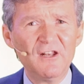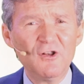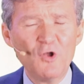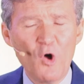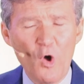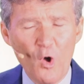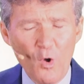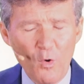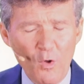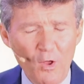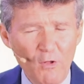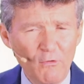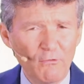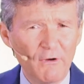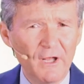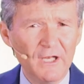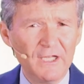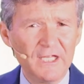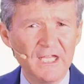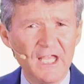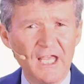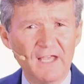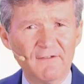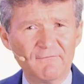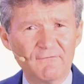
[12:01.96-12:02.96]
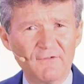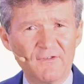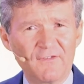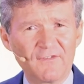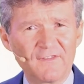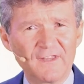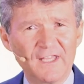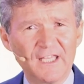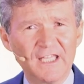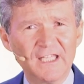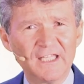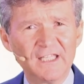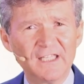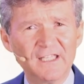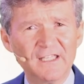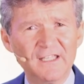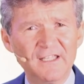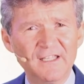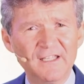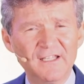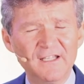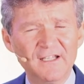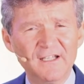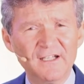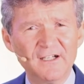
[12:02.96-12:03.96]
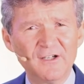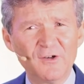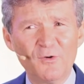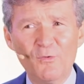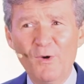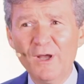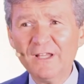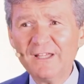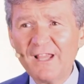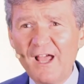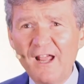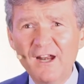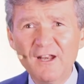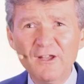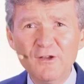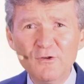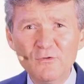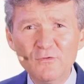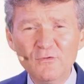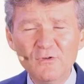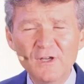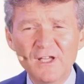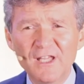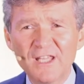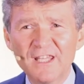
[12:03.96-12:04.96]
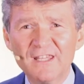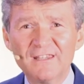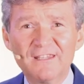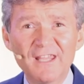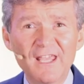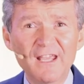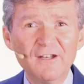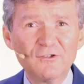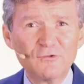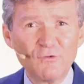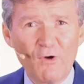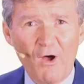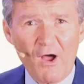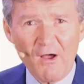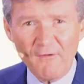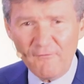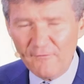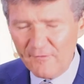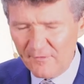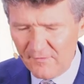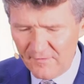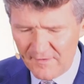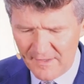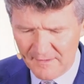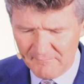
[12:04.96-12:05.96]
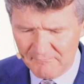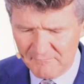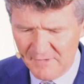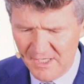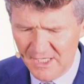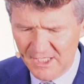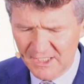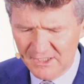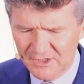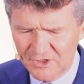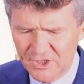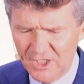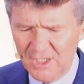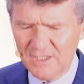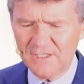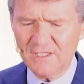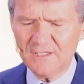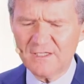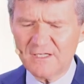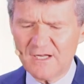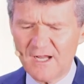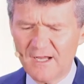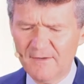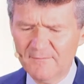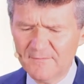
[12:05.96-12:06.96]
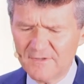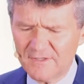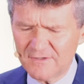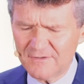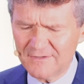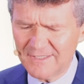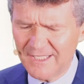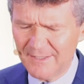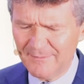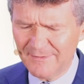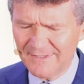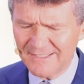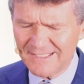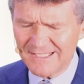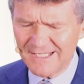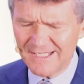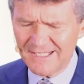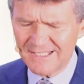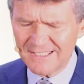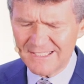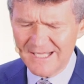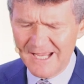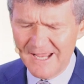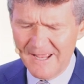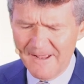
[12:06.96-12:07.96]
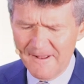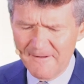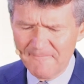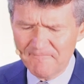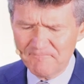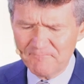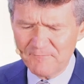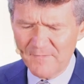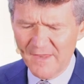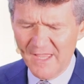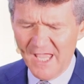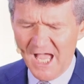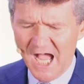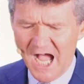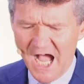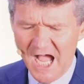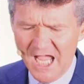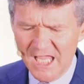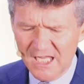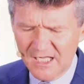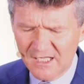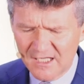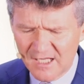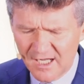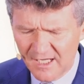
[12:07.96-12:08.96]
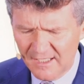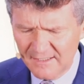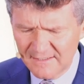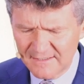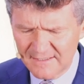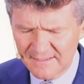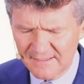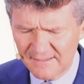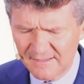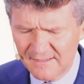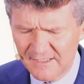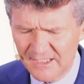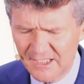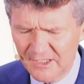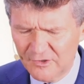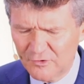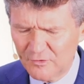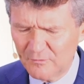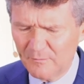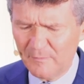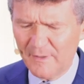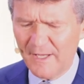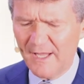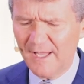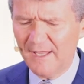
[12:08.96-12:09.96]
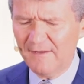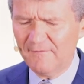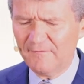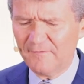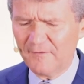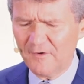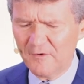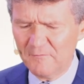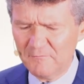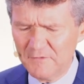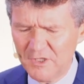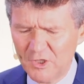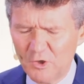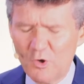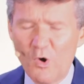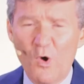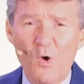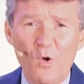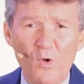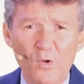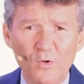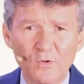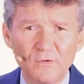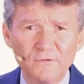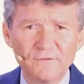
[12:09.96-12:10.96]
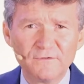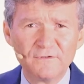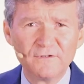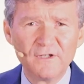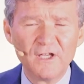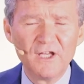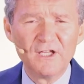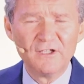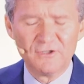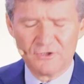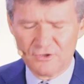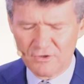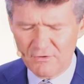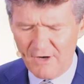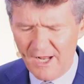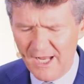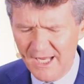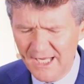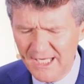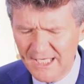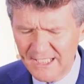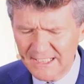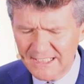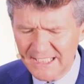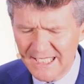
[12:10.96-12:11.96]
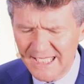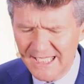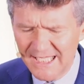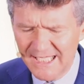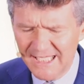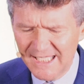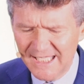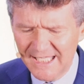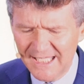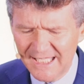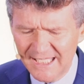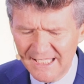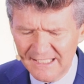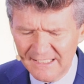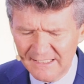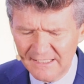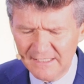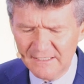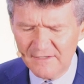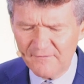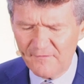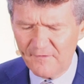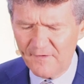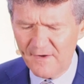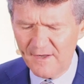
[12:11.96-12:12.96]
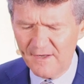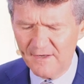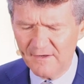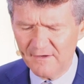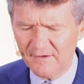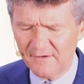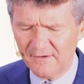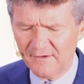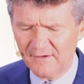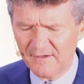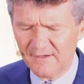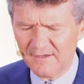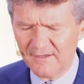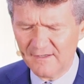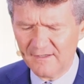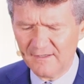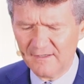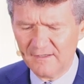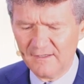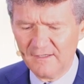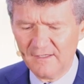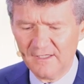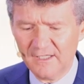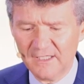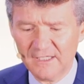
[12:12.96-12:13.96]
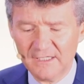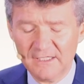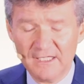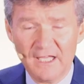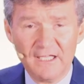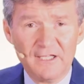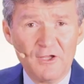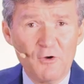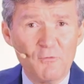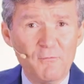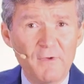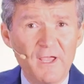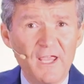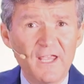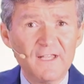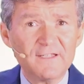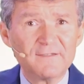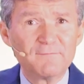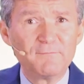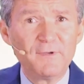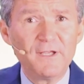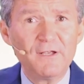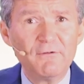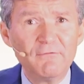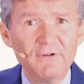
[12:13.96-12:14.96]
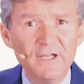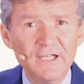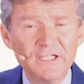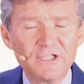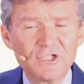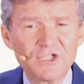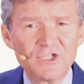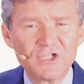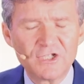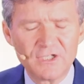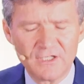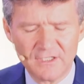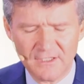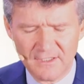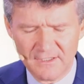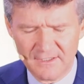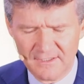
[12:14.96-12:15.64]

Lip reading: know already everything. What are you there to offer them? Jesus comes to them and says, I counsel thee to buy from me gold, tried in the fire, that thou mayest be rich,